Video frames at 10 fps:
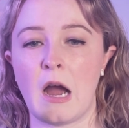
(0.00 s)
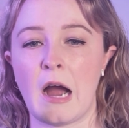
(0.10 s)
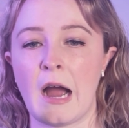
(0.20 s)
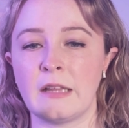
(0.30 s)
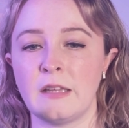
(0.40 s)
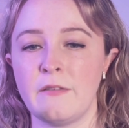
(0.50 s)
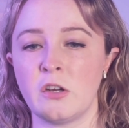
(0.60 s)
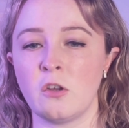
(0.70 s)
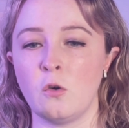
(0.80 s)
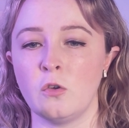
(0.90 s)
I live in
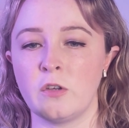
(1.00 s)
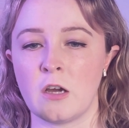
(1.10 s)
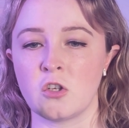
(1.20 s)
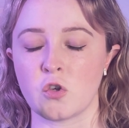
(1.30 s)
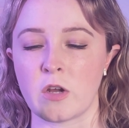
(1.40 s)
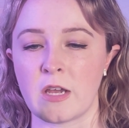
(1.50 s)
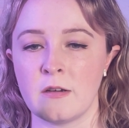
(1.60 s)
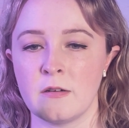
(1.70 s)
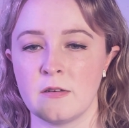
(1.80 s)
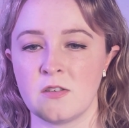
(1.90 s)
an old country,
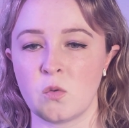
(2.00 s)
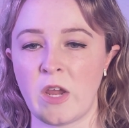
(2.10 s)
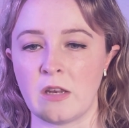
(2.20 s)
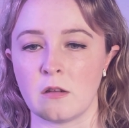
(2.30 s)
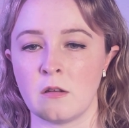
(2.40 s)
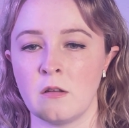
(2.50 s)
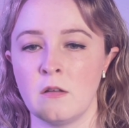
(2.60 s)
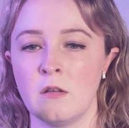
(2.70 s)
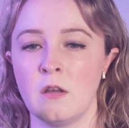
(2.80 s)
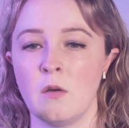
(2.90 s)
Sweden,
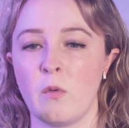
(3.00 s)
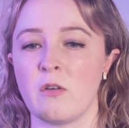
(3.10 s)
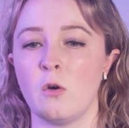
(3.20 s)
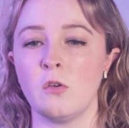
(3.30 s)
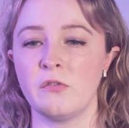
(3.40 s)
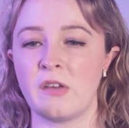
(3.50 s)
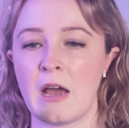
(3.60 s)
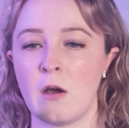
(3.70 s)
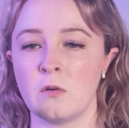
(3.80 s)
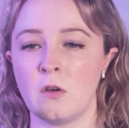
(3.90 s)
with old
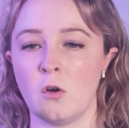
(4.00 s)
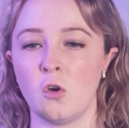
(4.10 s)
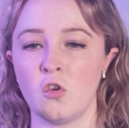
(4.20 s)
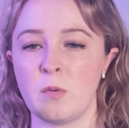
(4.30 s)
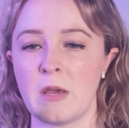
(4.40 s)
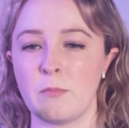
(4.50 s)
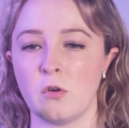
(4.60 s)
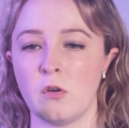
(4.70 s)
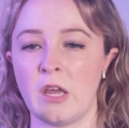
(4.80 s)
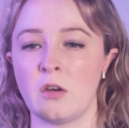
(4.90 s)
town, old
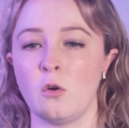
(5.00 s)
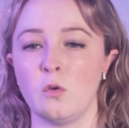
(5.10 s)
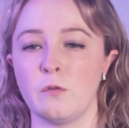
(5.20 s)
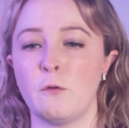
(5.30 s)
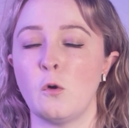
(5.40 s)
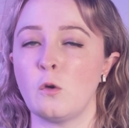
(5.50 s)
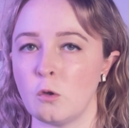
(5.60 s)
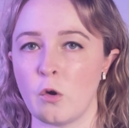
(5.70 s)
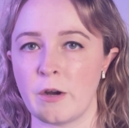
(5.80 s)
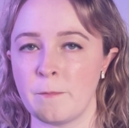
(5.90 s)
people, and old
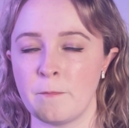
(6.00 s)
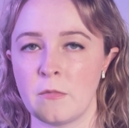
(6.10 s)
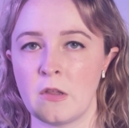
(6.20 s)
folklore.